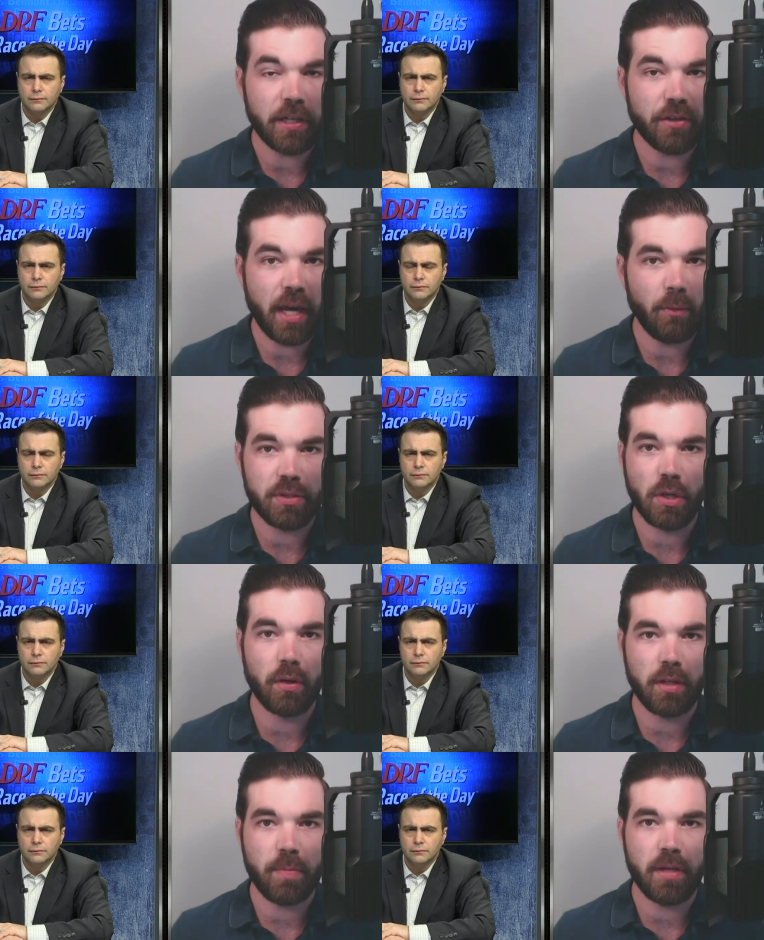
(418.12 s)
Speaker 1: that was
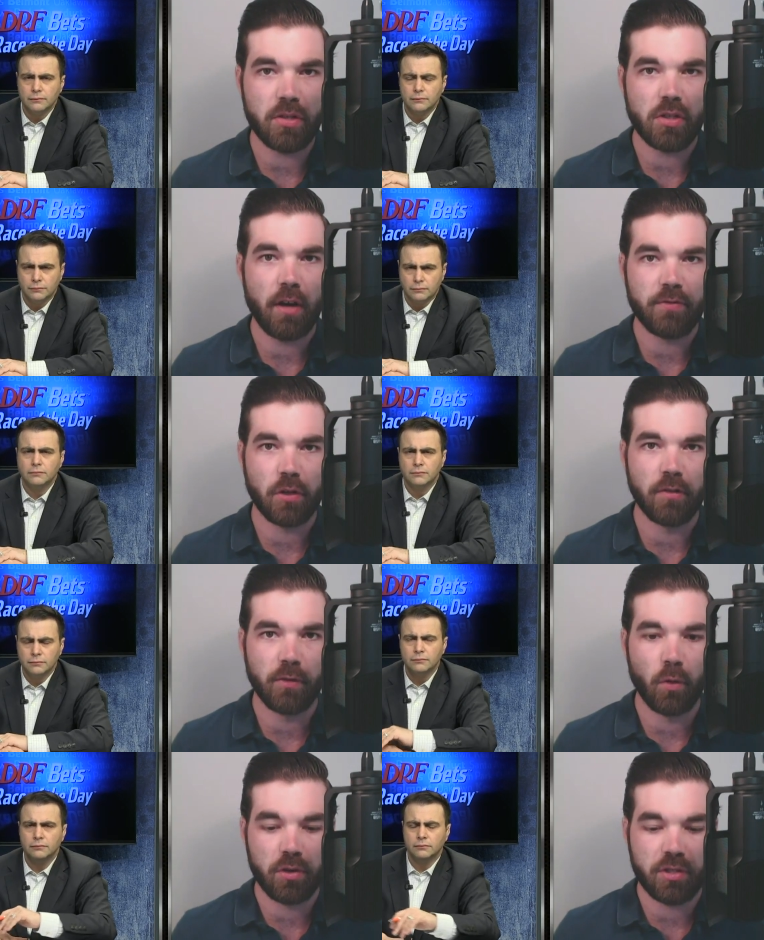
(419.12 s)
going to be a soft turf
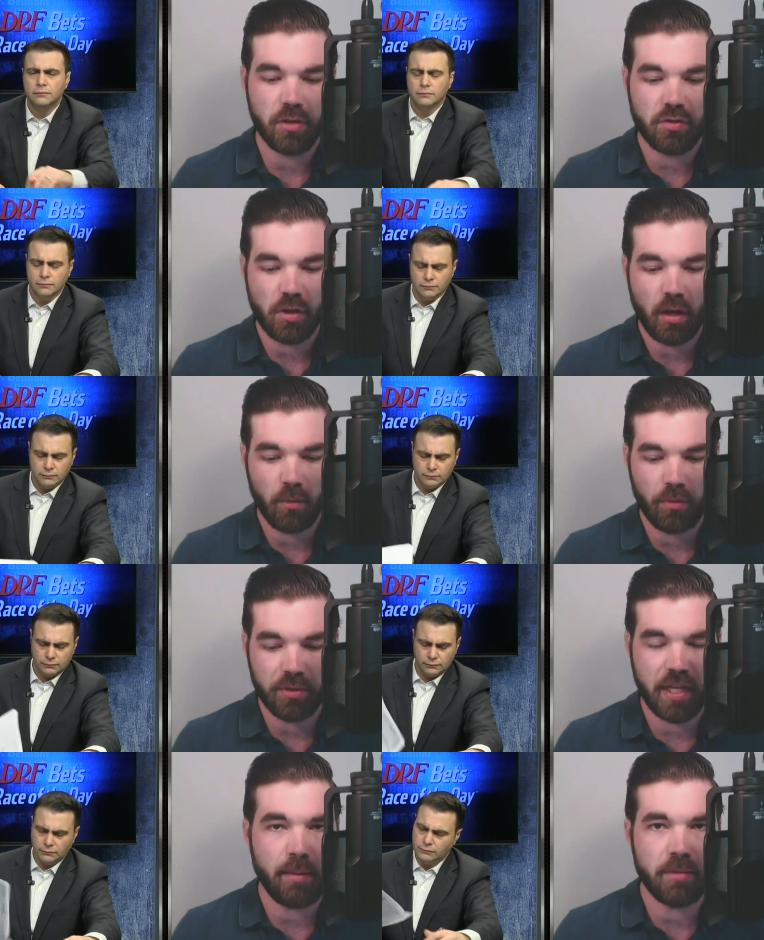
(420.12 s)
course, and you saw the
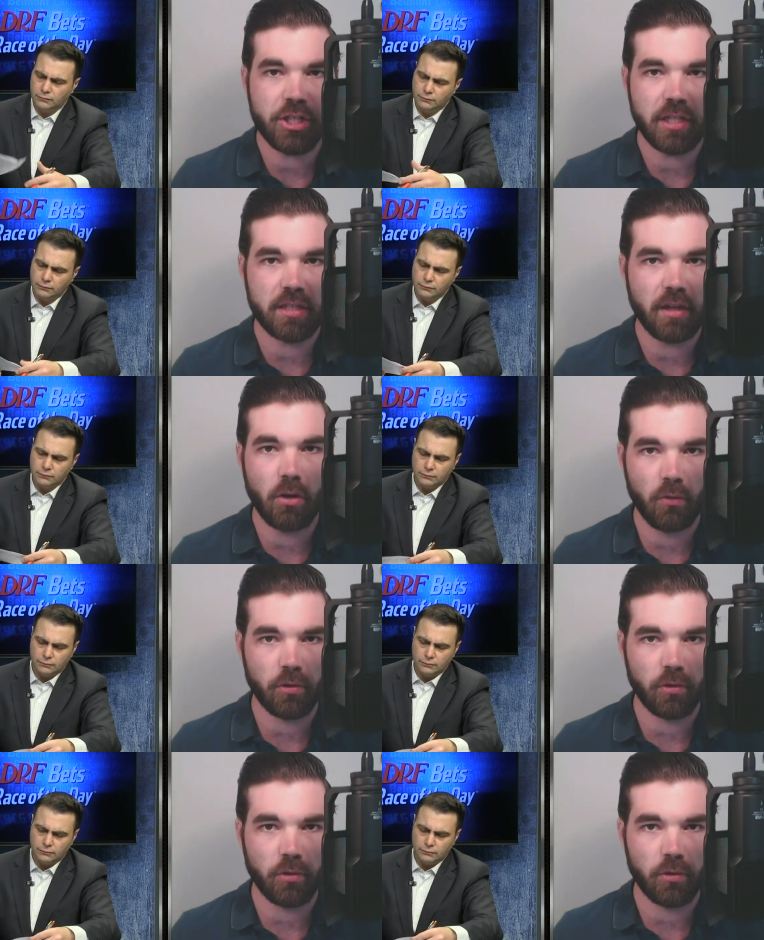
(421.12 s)
damage she had done over